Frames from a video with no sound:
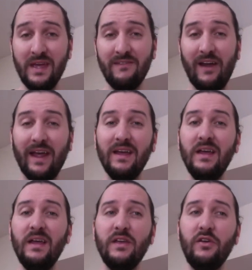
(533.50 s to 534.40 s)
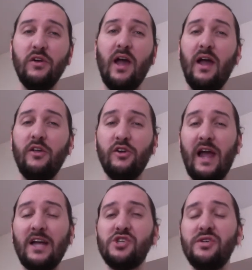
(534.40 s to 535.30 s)
right? You're
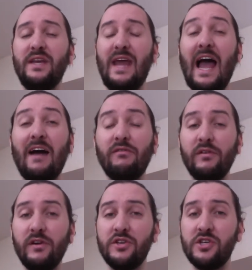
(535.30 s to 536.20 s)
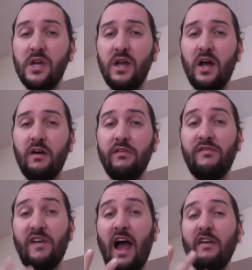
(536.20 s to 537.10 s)
actually an average of the
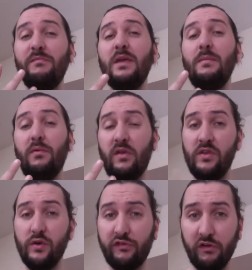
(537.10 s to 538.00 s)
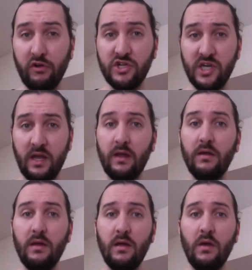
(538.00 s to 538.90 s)
5 people that you
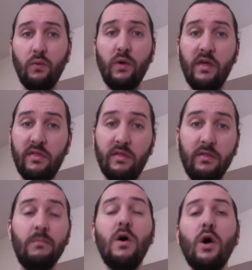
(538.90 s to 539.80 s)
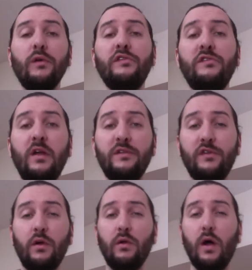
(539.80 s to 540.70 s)
associate with the most.
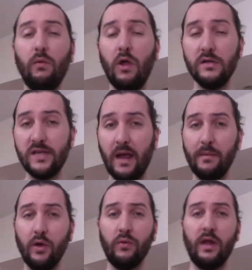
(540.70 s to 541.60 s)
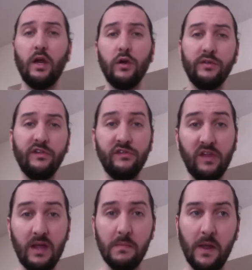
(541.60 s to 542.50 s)
So a long time ago, when I heard this
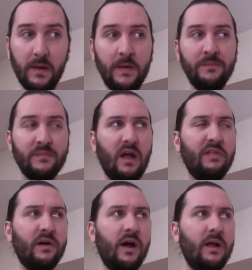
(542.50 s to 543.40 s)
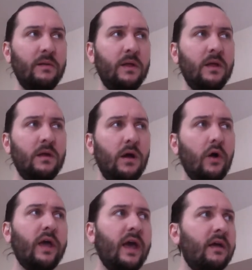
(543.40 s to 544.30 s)
statement, I thought,
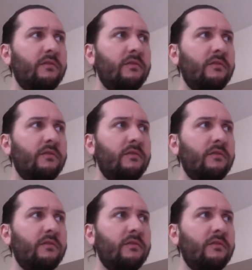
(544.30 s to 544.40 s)
okay,